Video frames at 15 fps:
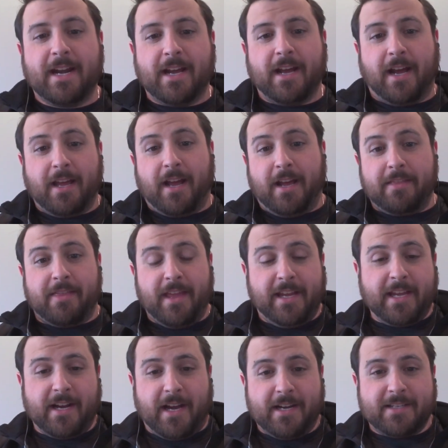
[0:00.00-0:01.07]
and I
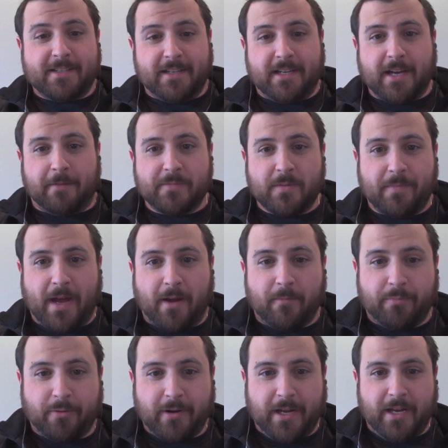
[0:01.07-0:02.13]
think it honestly comes
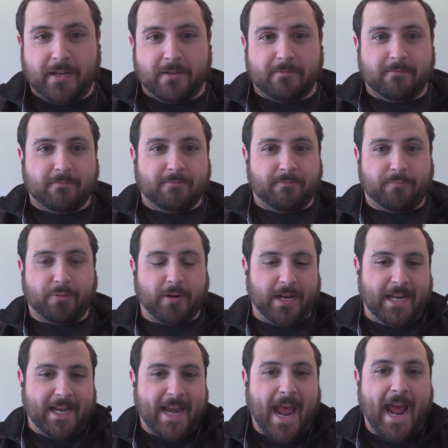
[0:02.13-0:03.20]
about pretty
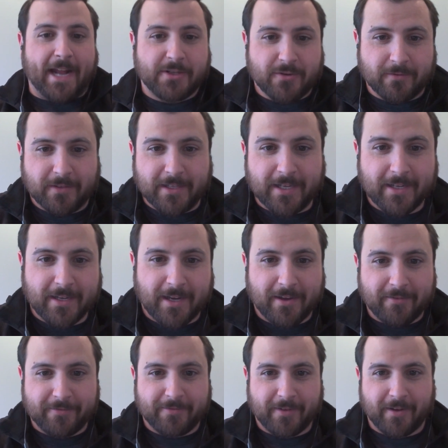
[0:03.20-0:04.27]
naturally. Of